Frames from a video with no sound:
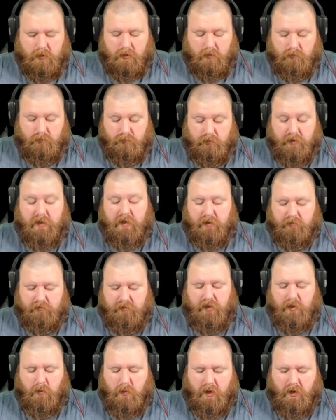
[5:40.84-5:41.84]
really,
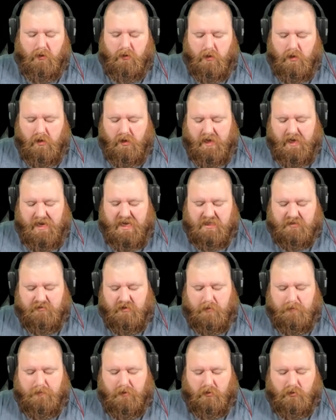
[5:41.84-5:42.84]
really well. As for
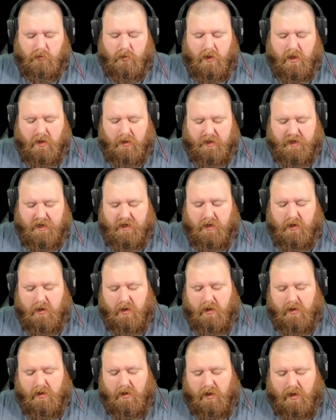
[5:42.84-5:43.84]
the build quality,
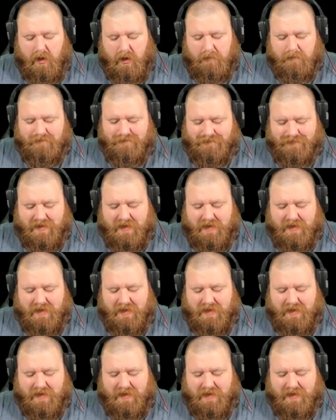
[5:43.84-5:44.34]
um,